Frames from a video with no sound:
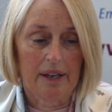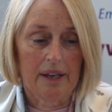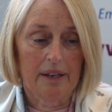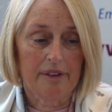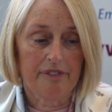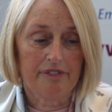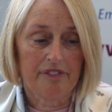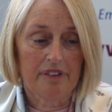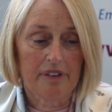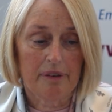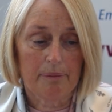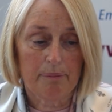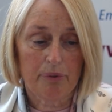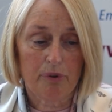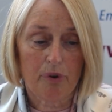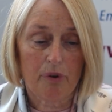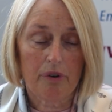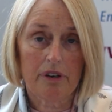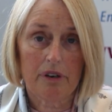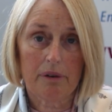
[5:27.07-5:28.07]
If an
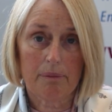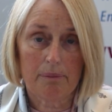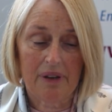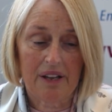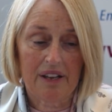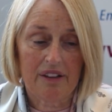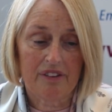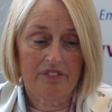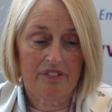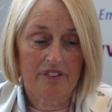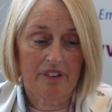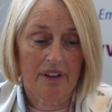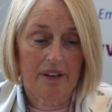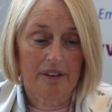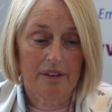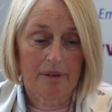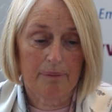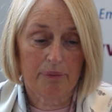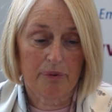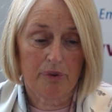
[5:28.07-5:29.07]
employer makes
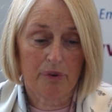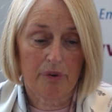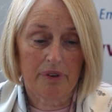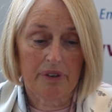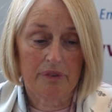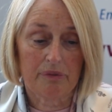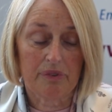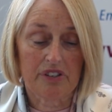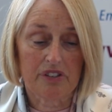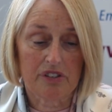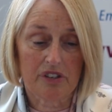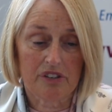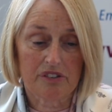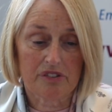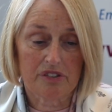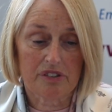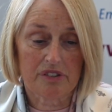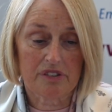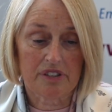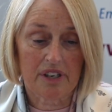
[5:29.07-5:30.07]
an employee
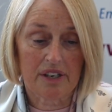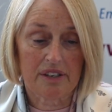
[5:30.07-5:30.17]
redundant